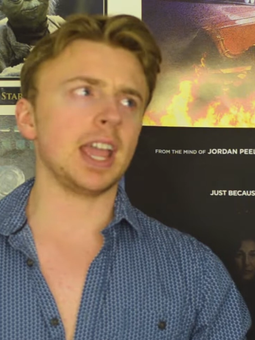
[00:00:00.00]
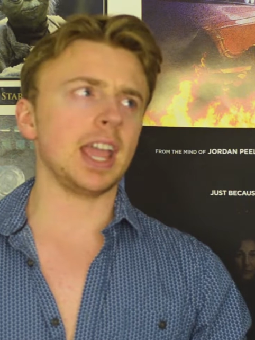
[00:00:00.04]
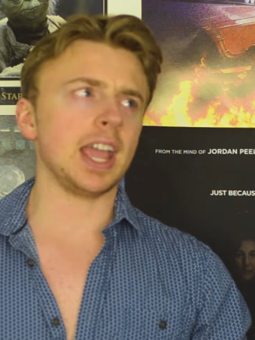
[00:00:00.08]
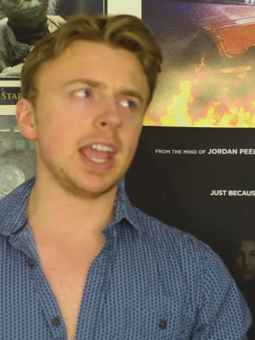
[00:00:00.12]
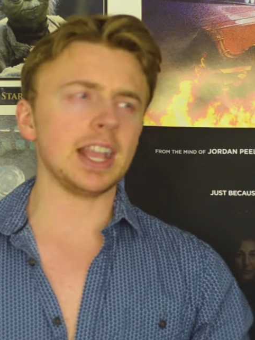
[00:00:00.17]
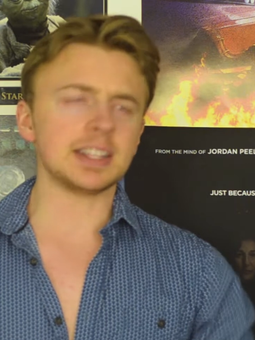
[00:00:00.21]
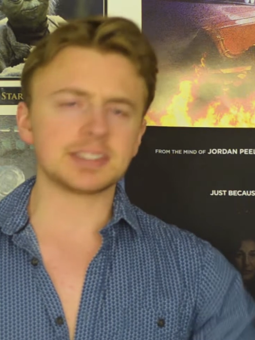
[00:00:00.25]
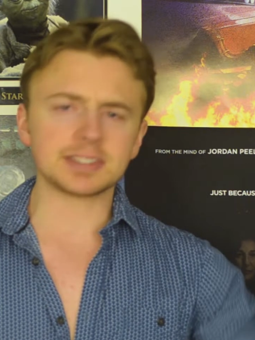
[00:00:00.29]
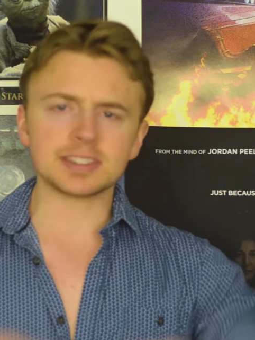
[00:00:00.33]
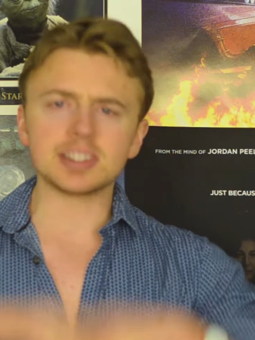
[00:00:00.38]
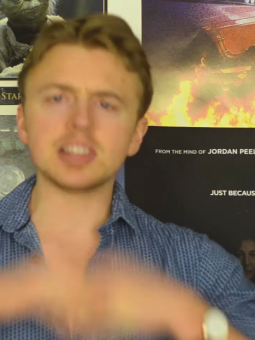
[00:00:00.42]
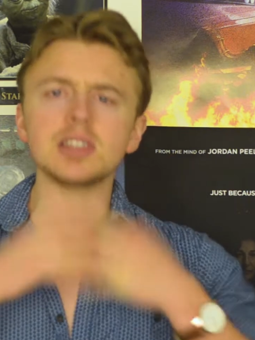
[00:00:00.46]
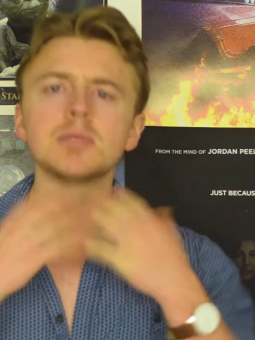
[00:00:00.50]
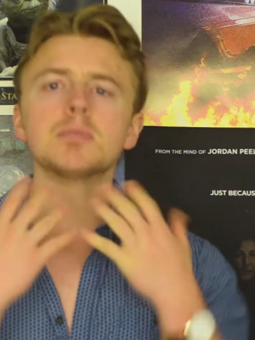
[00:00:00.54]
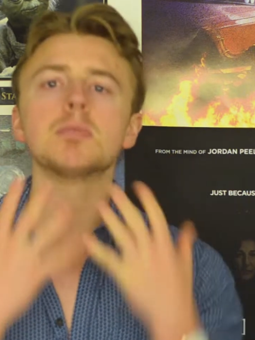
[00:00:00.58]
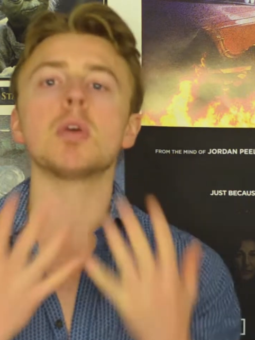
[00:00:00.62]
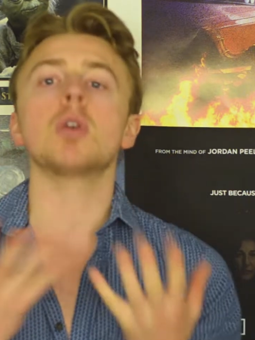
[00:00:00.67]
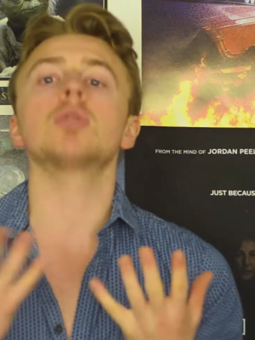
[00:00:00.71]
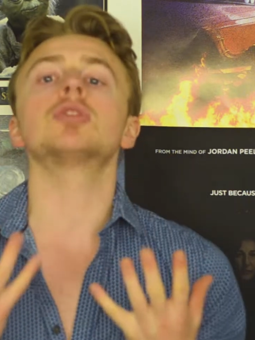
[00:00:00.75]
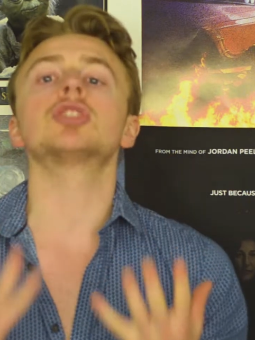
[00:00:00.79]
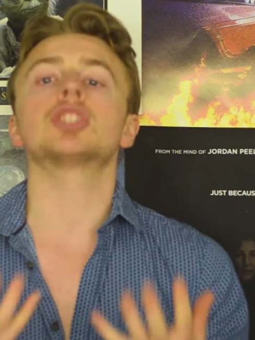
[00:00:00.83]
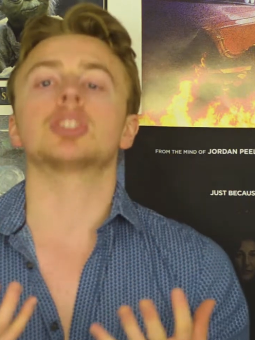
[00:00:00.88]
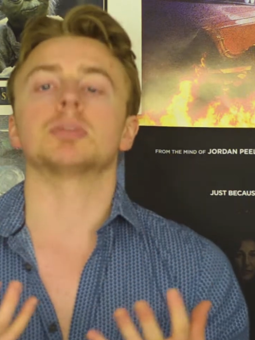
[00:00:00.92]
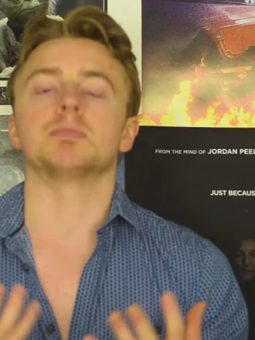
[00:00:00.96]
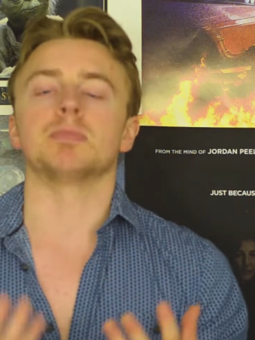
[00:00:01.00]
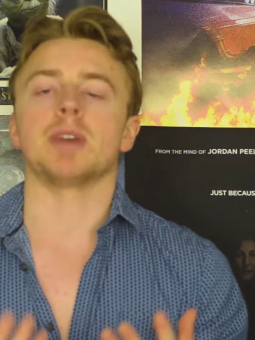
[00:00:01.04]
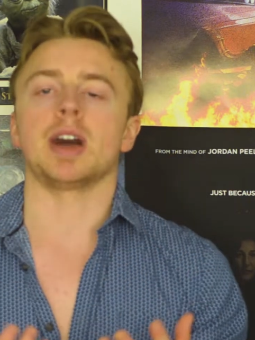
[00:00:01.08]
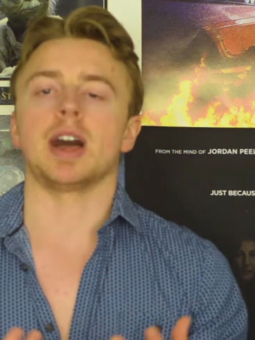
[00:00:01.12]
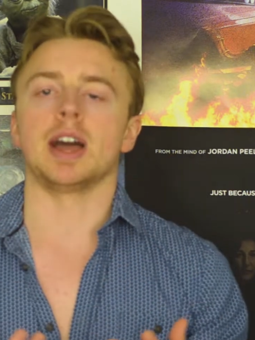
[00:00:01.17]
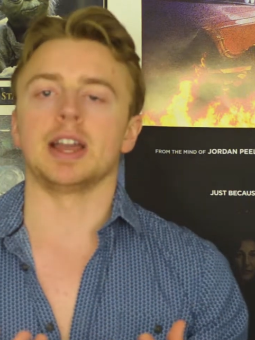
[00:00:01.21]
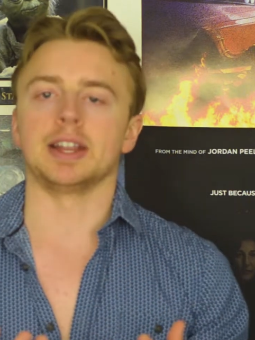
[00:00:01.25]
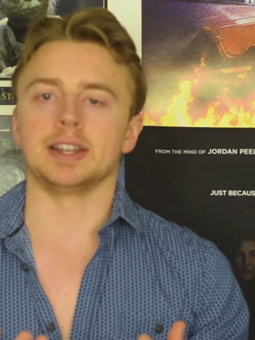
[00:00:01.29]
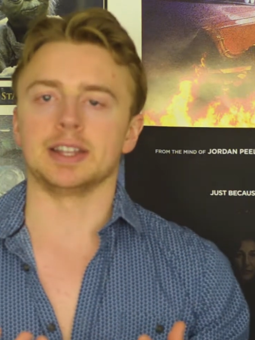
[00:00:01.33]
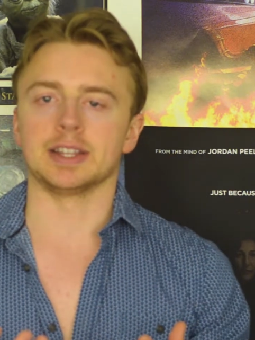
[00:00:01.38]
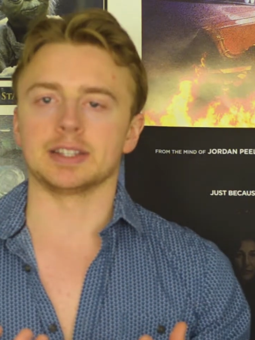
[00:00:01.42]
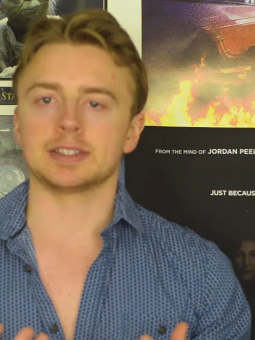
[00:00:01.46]
It's the emotion
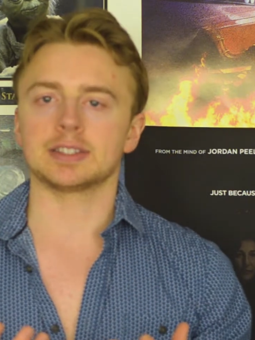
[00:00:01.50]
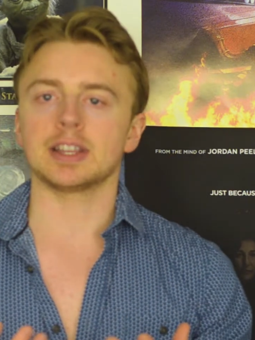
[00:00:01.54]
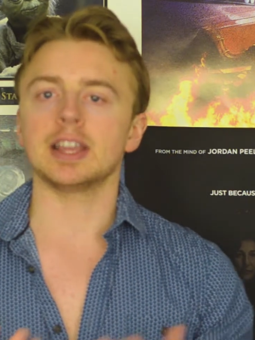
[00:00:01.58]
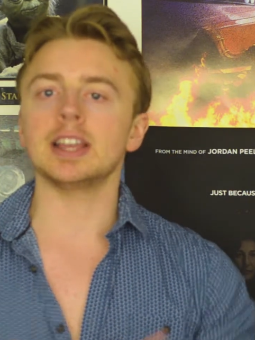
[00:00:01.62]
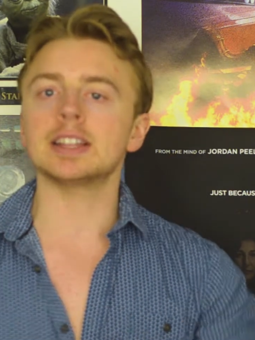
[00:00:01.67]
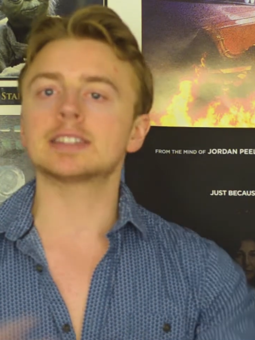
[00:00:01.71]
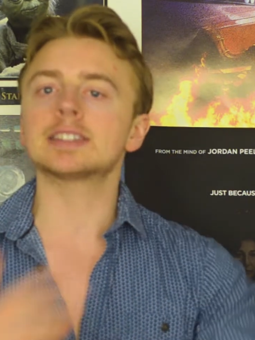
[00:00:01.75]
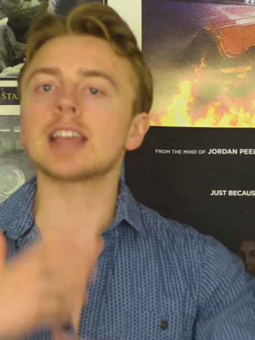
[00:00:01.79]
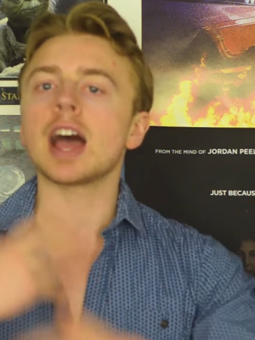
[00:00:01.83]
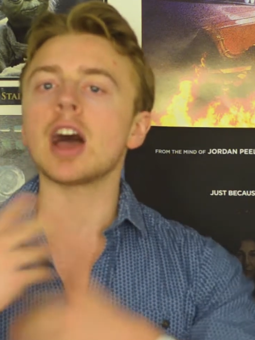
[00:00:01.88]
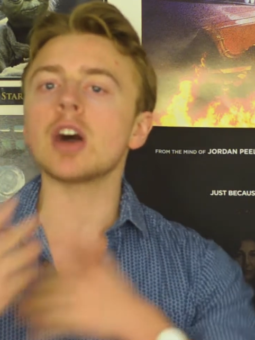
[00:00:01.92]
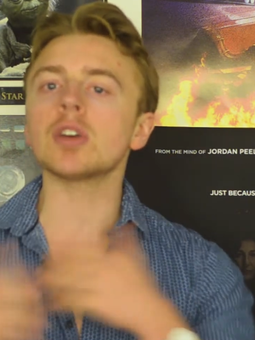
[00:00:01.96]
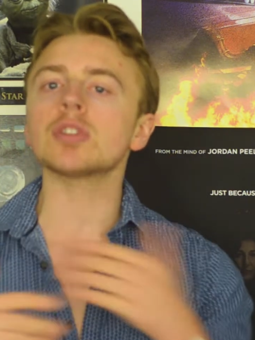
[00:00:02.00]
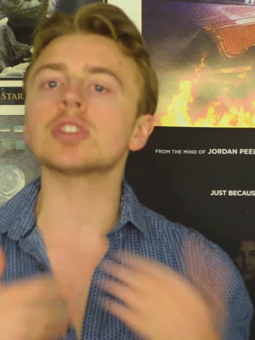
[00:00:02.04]
behind it. It's how